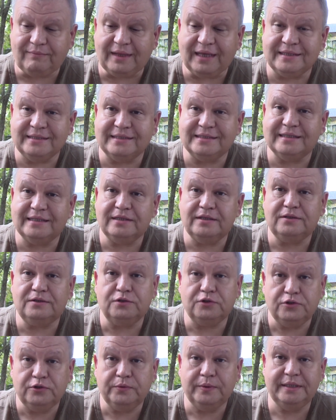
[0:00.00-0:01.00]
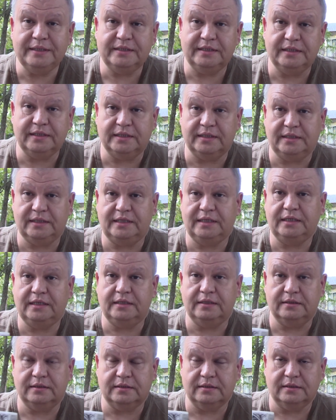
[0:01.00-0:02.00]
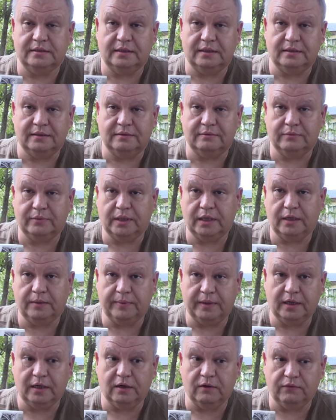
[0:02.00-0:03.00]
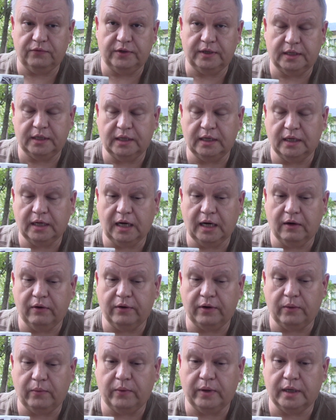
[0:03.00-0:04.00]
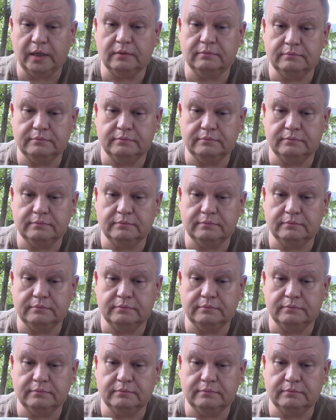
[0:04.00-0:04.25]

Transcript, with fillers: Just a little too easy to tease, and we got to be careful not to get carried away.